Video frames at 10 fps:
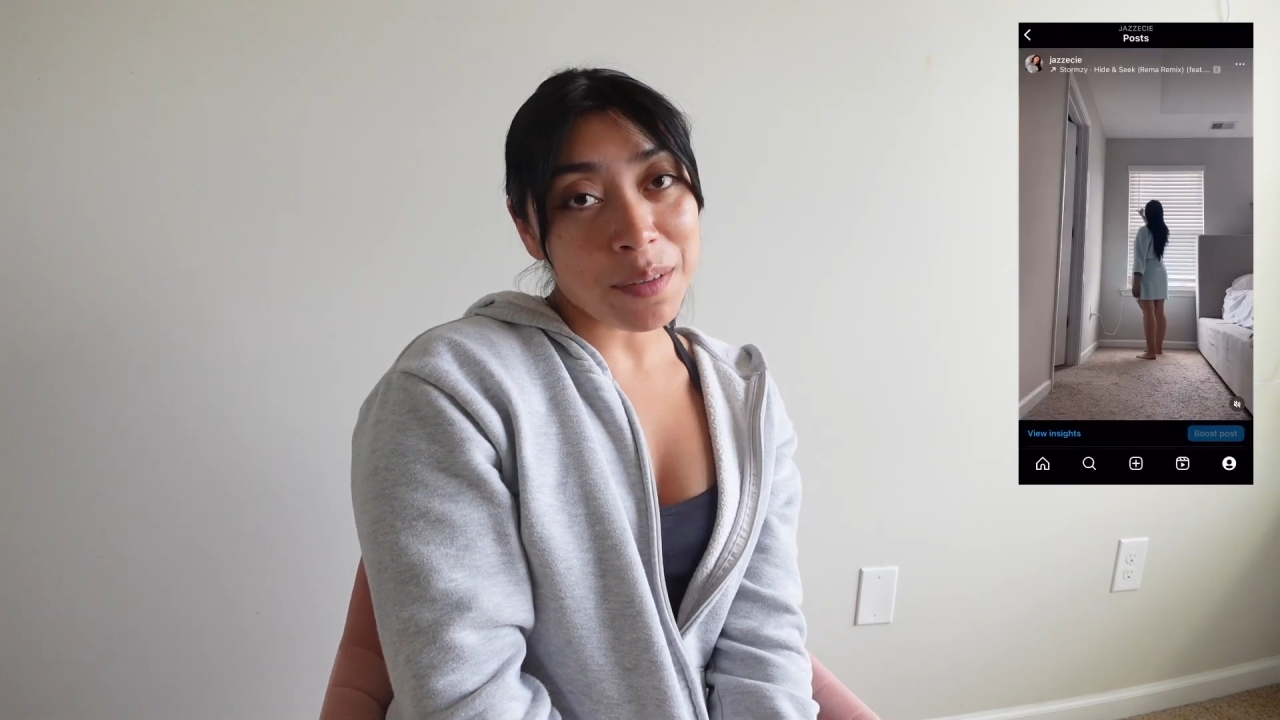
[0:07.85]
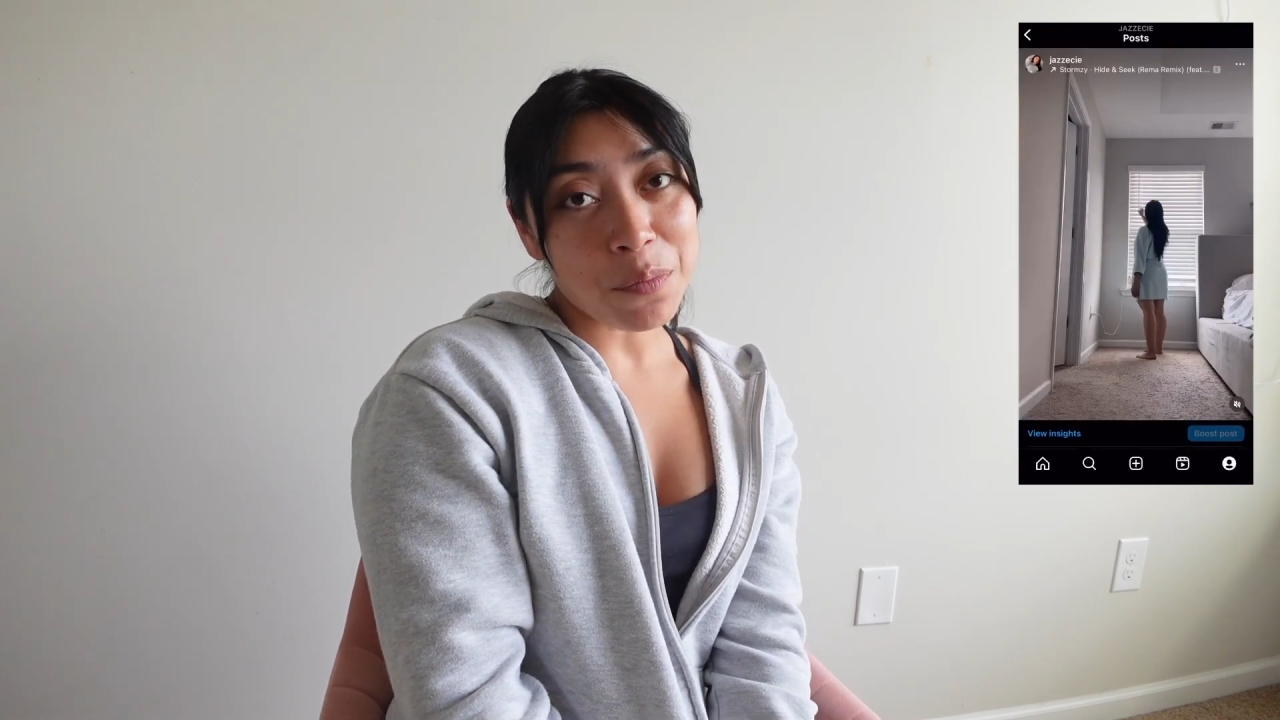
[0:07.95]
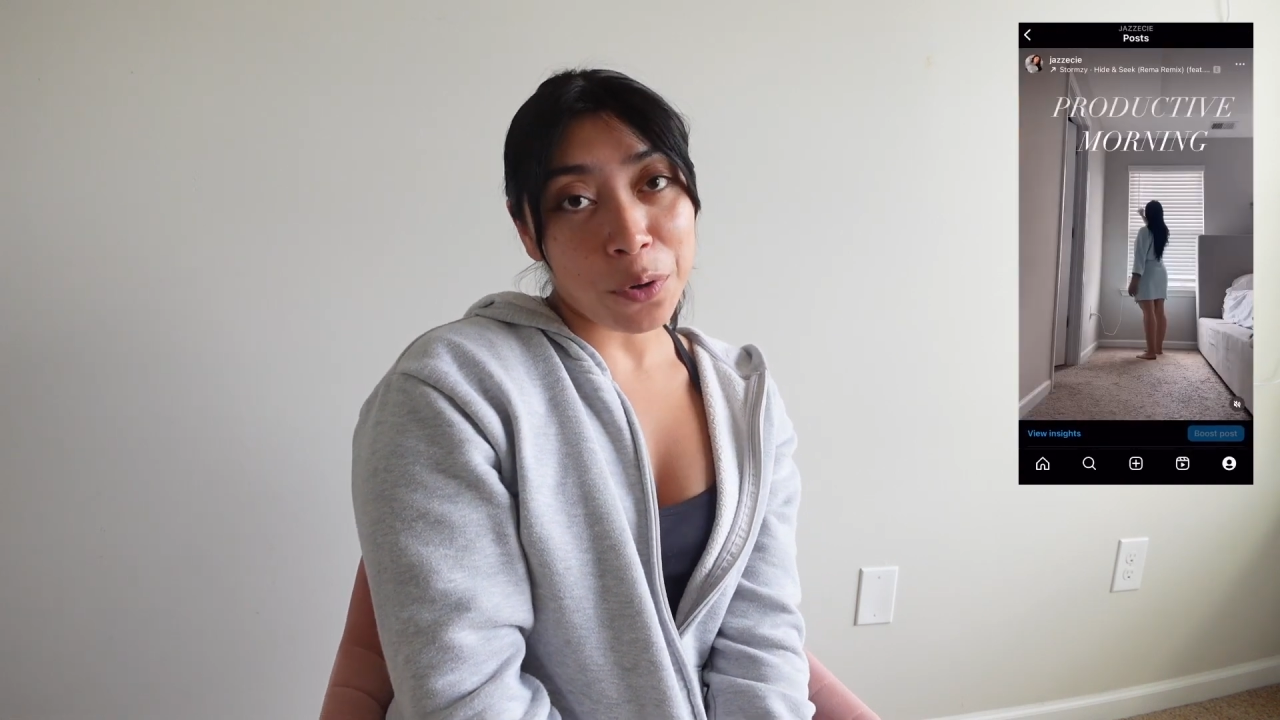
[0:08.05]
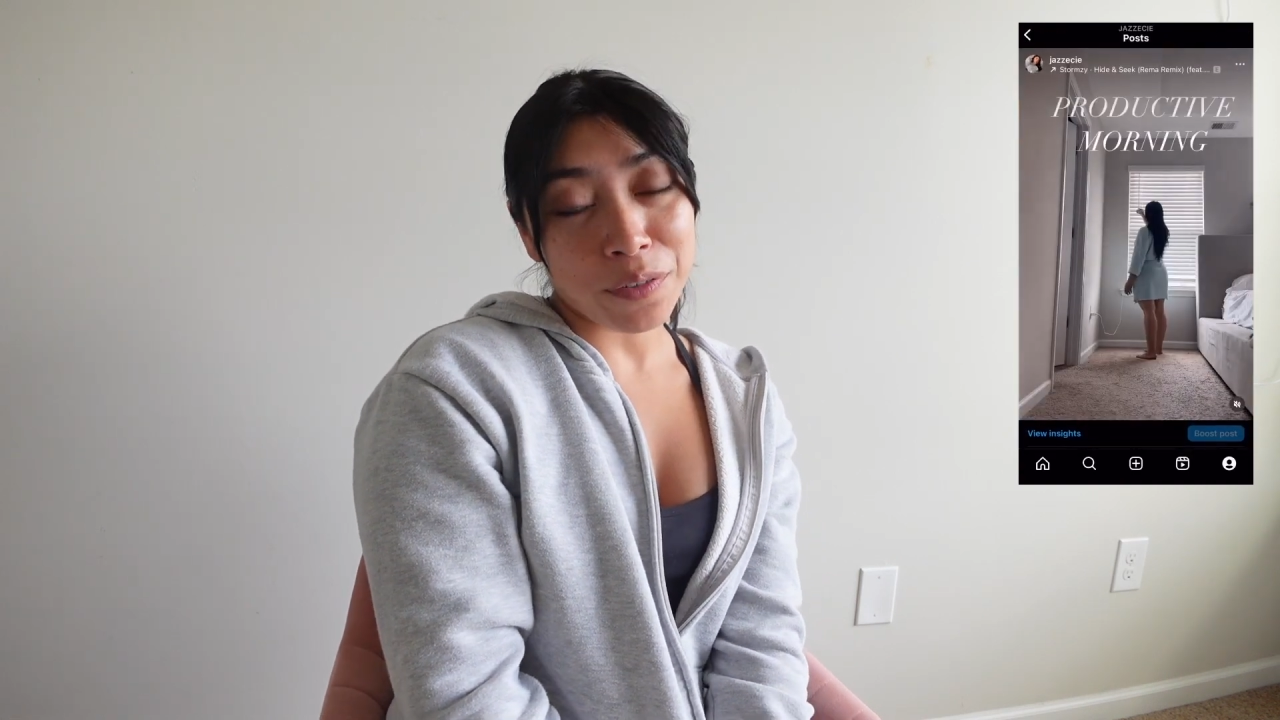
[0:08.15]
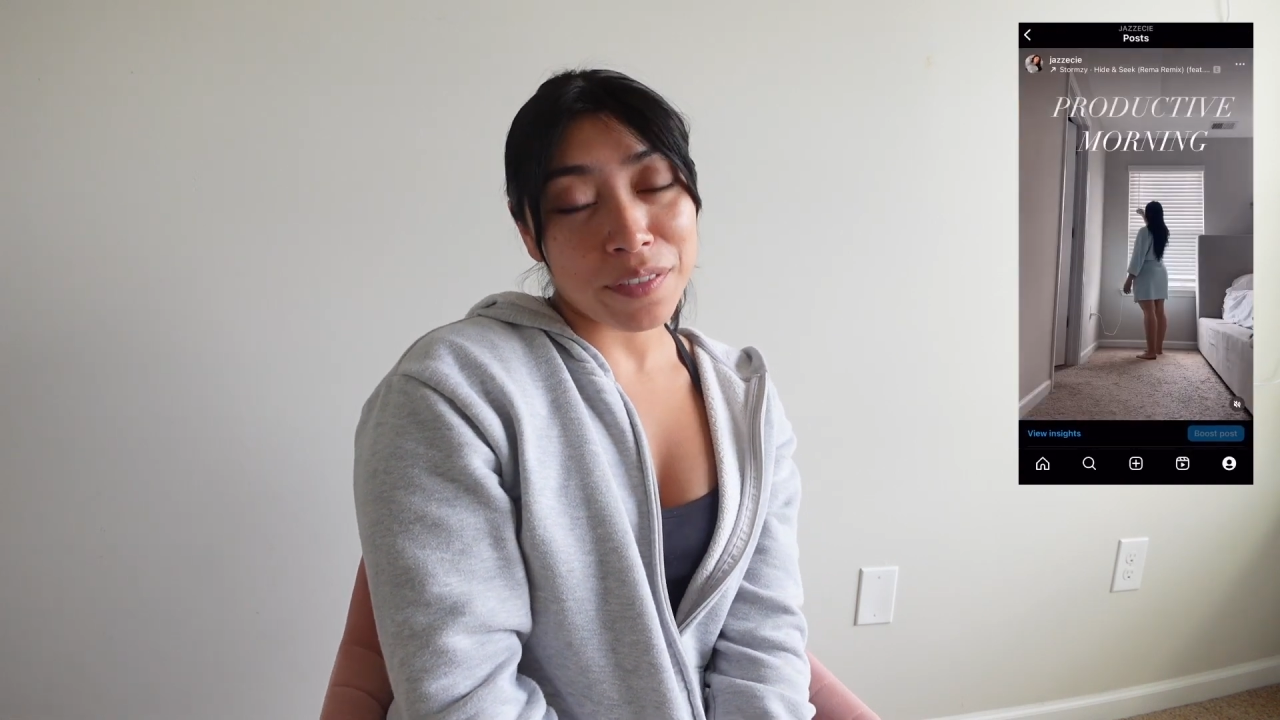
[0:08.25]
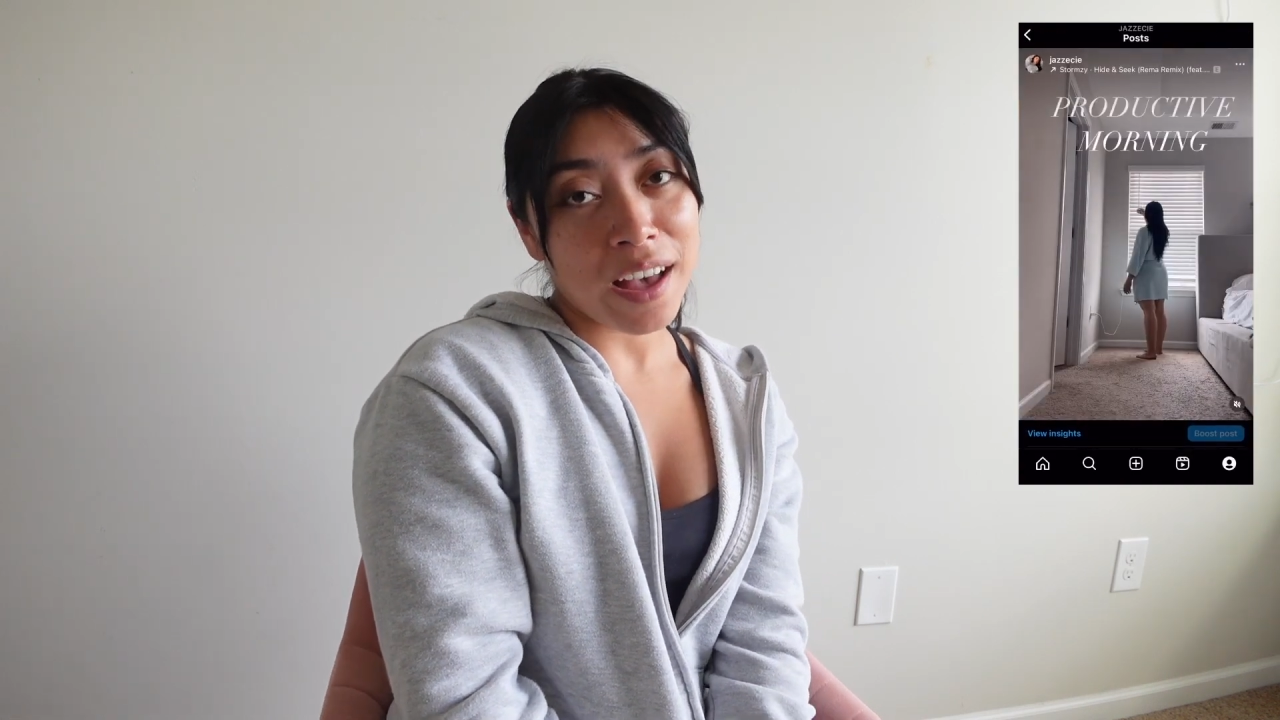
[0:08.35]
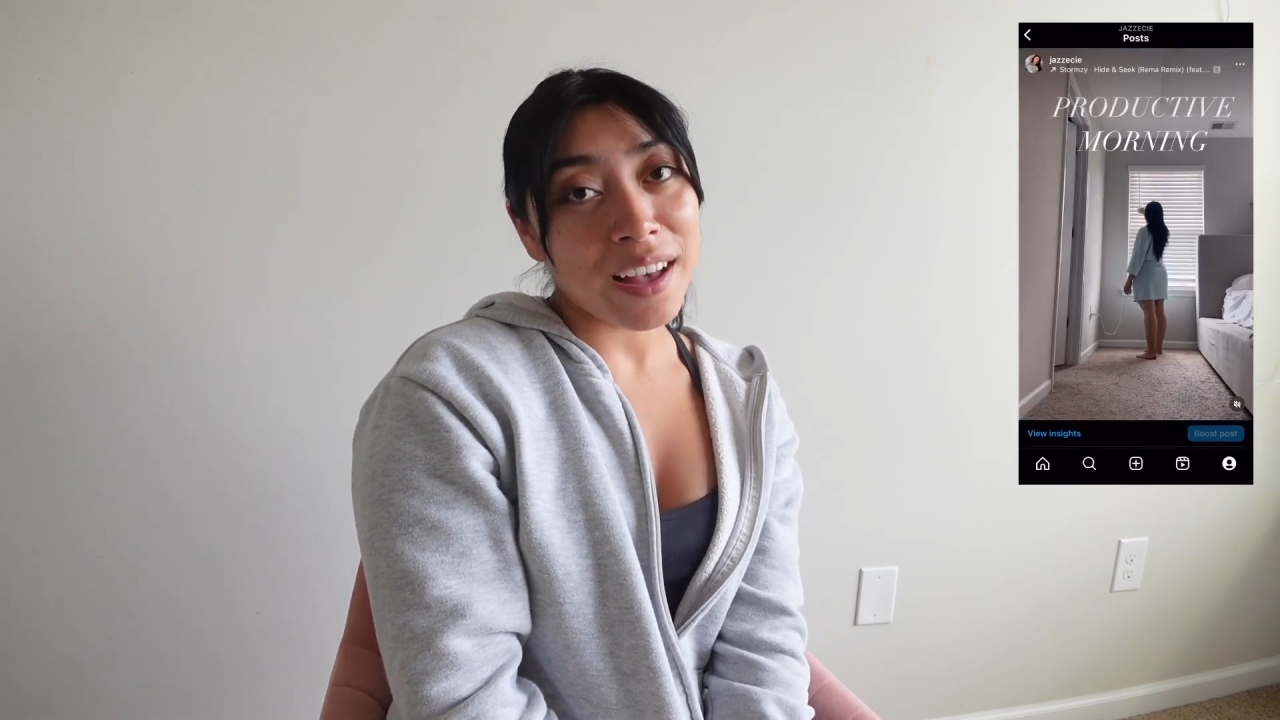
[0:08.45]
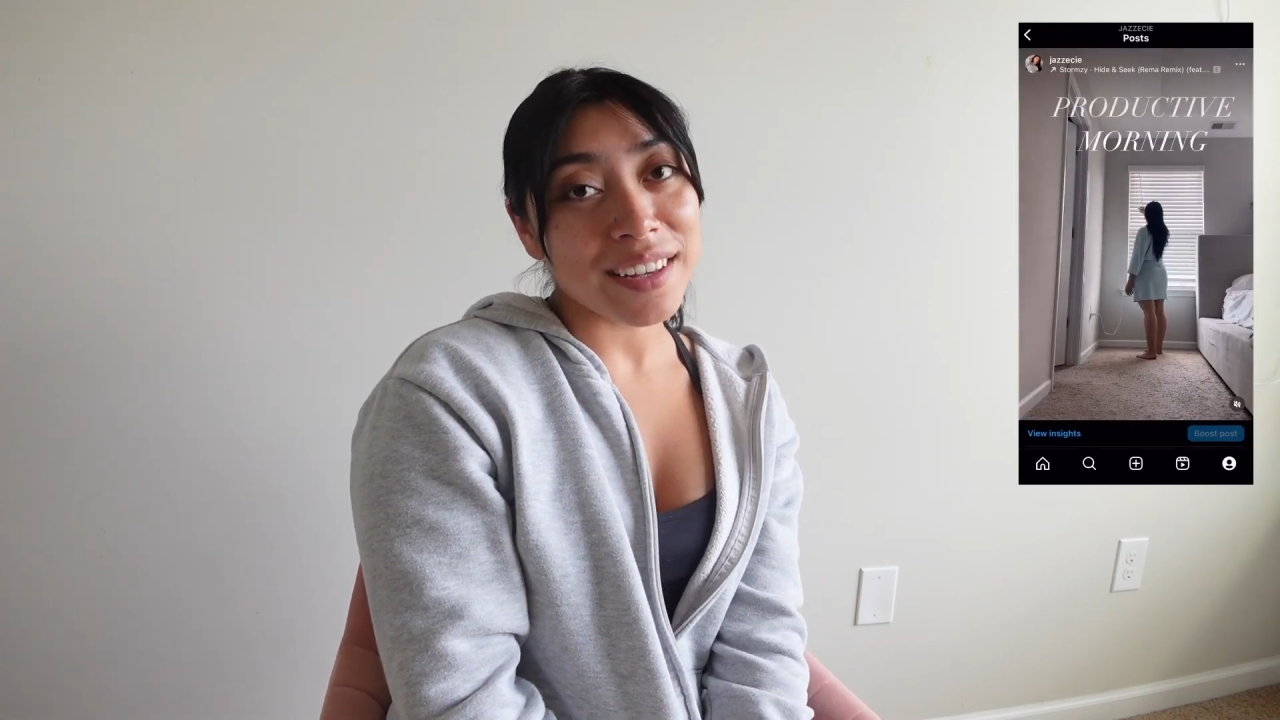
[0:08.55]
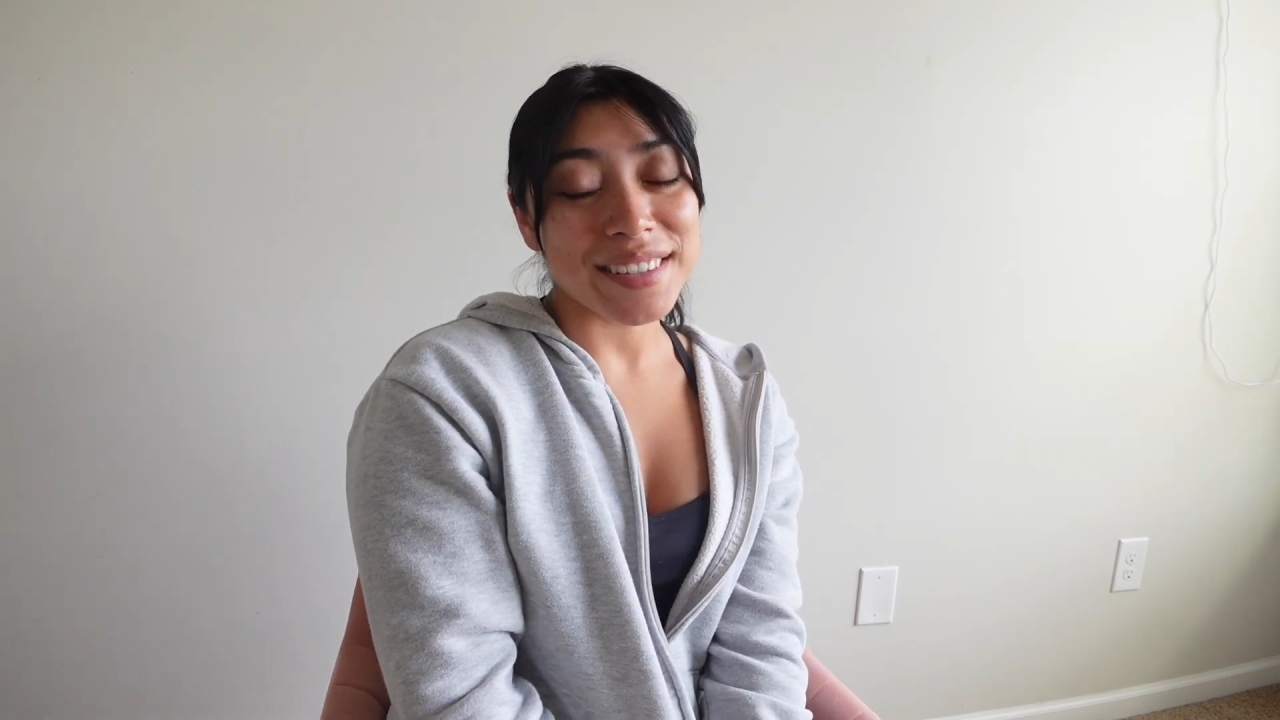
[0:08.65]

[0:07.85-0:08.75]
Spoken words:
more of that,